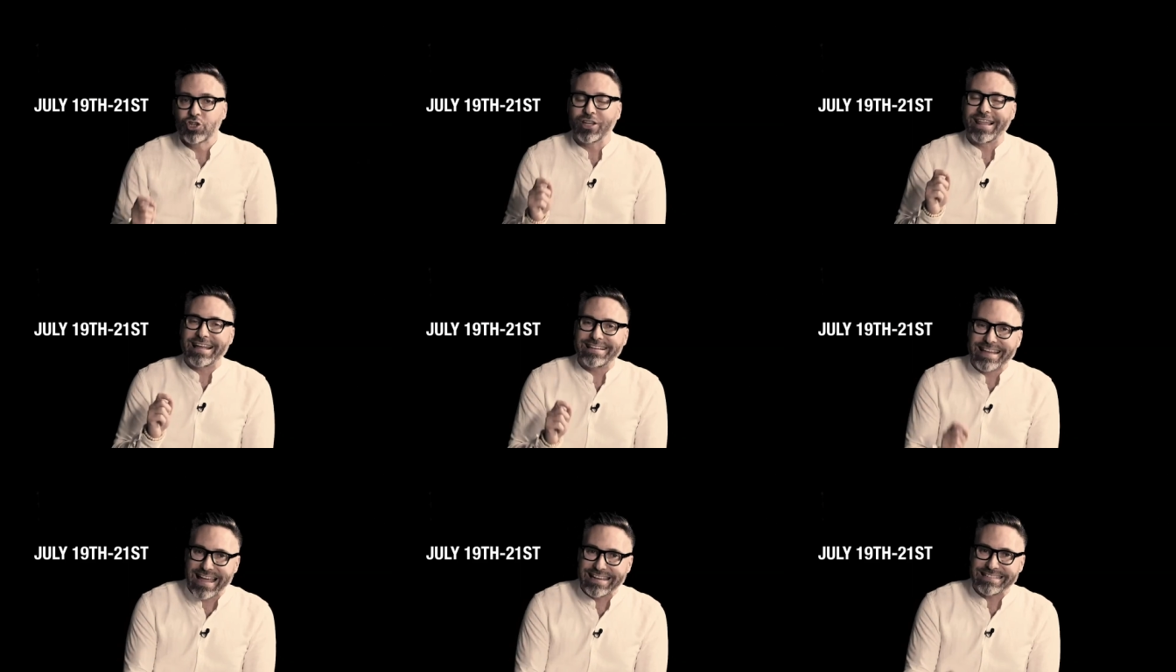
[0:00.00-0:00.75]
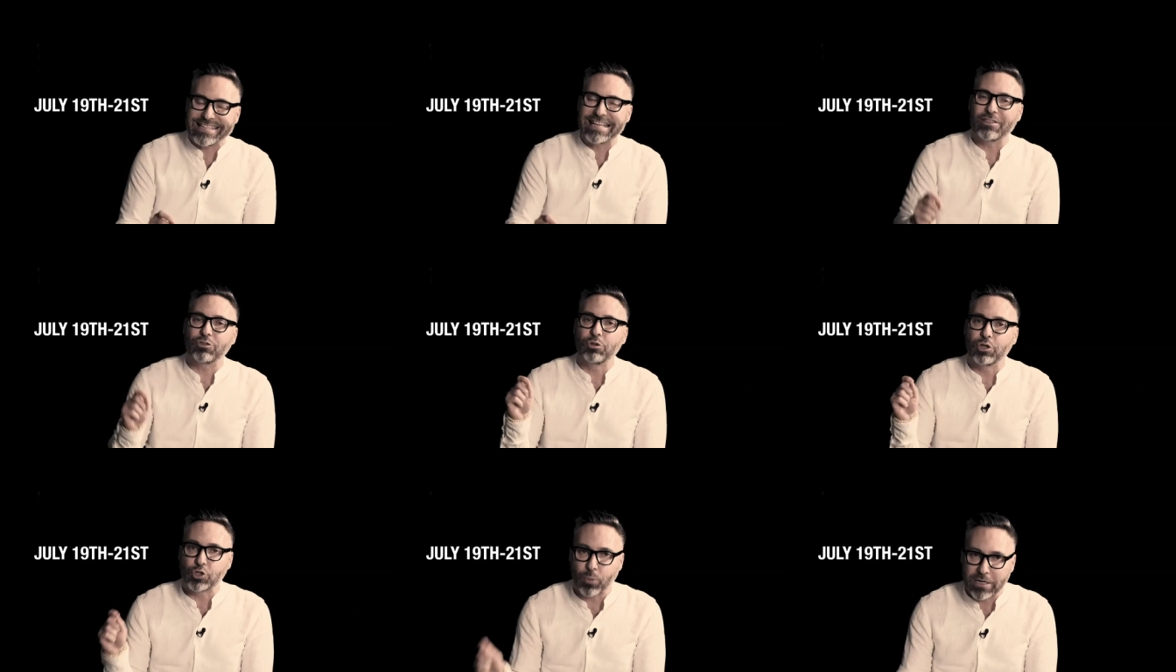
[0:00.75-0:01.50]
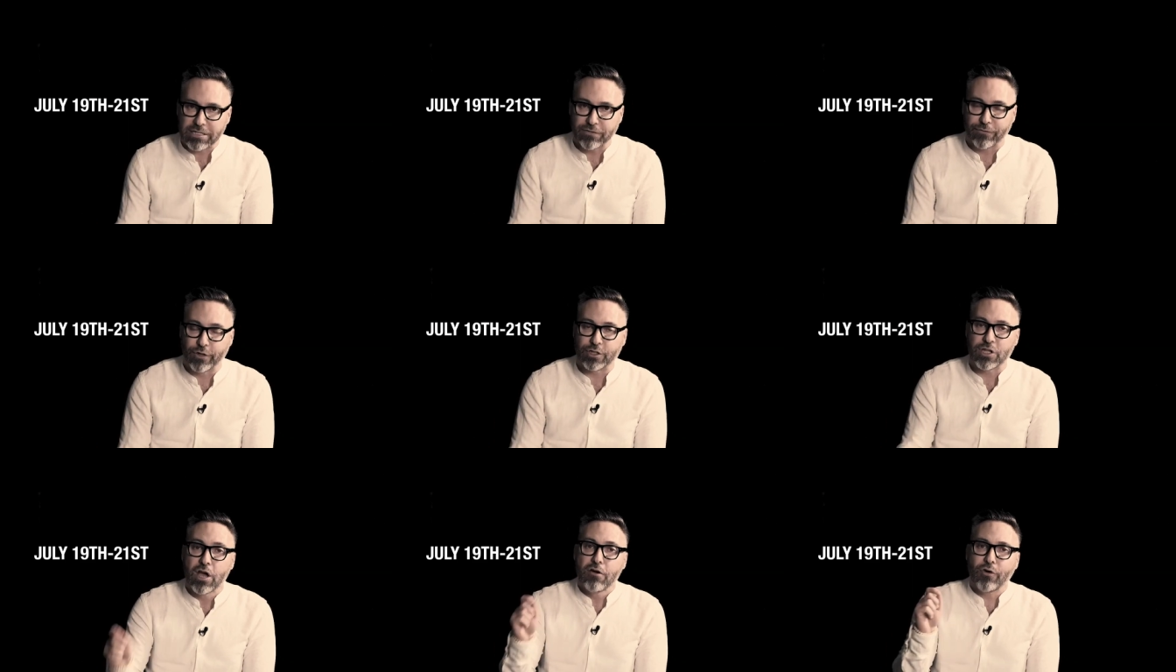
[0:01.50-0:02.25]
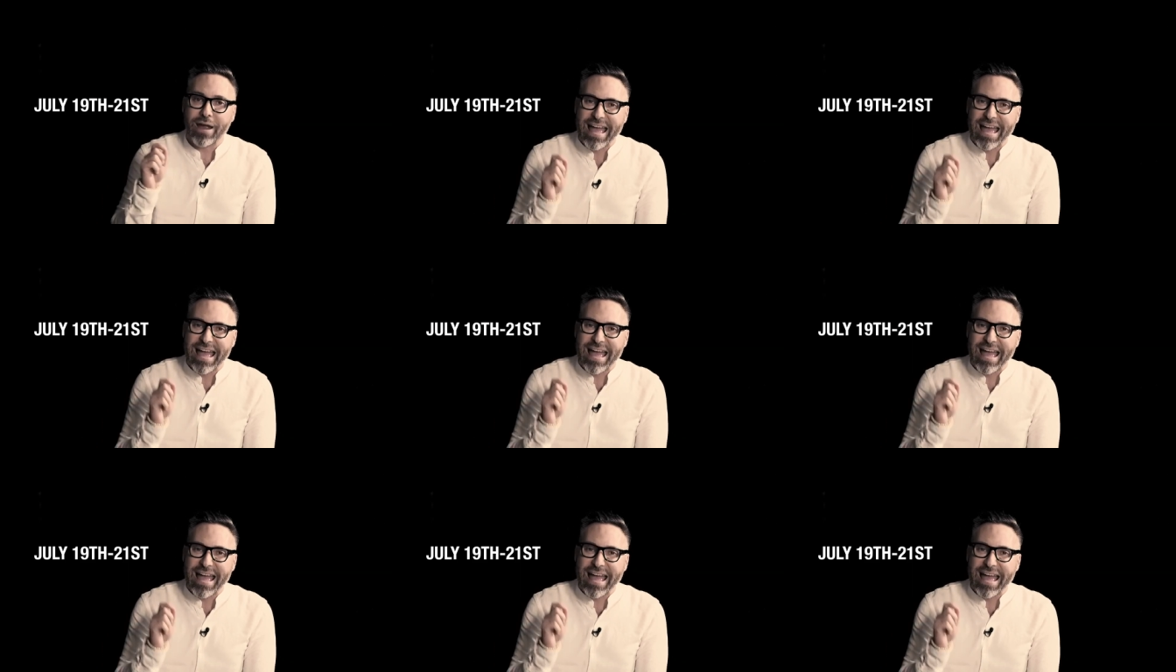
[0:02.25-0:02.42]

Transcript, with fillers: July 19th through the 21st for